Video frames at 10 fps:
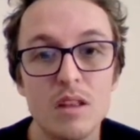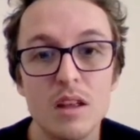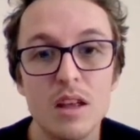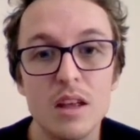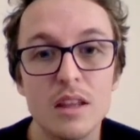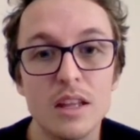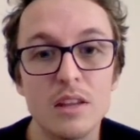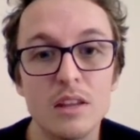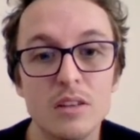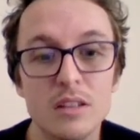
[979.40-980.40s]
they look
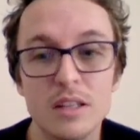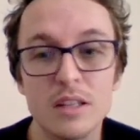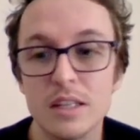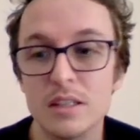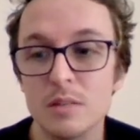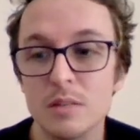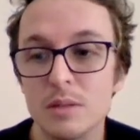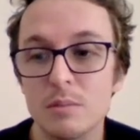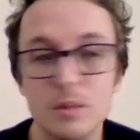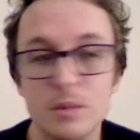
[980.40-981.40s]
like a little bit
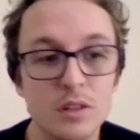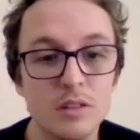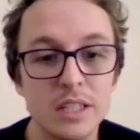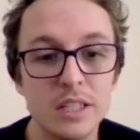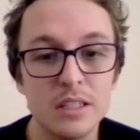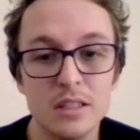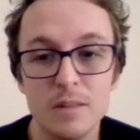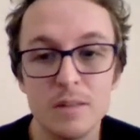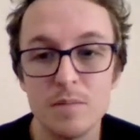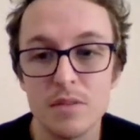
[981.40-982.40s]
blurry
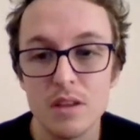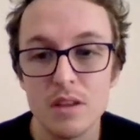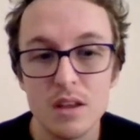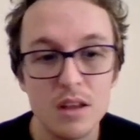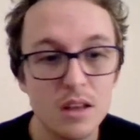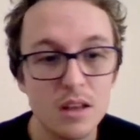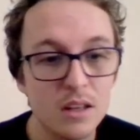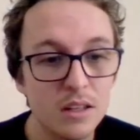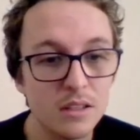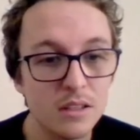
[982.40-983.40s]

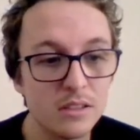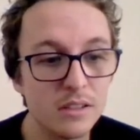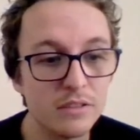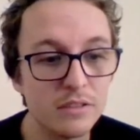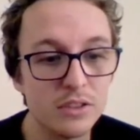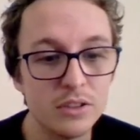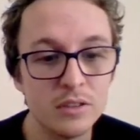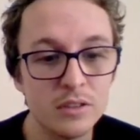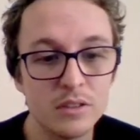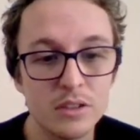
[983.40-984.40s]
and stuff too,
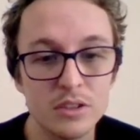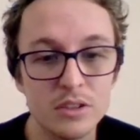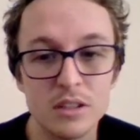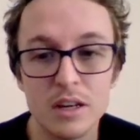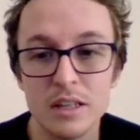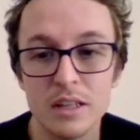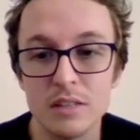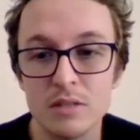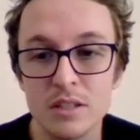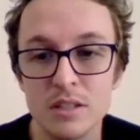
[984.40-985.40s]
so just tightening the
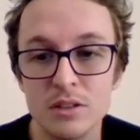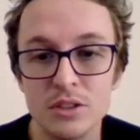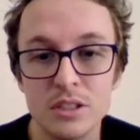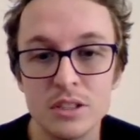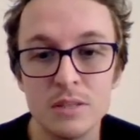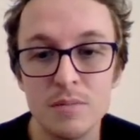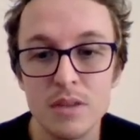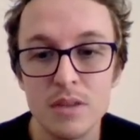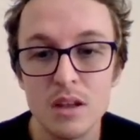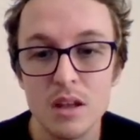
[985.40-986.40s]
resolution.
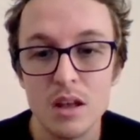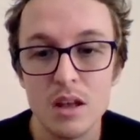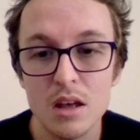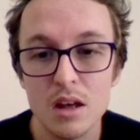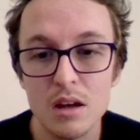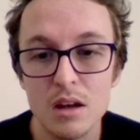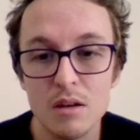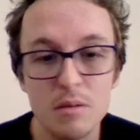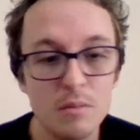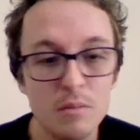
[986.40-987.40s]

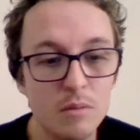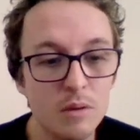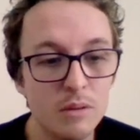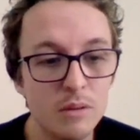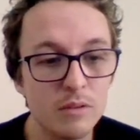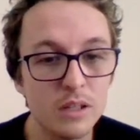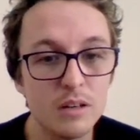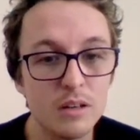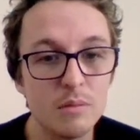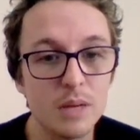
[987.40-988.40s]
If we go
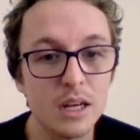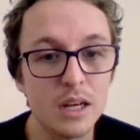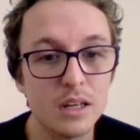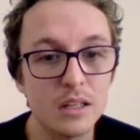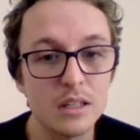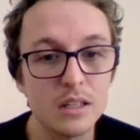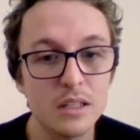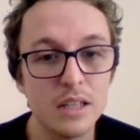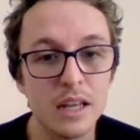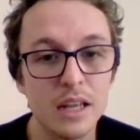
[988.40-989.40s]
back,
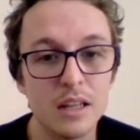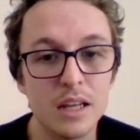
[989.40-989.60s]
yeah, like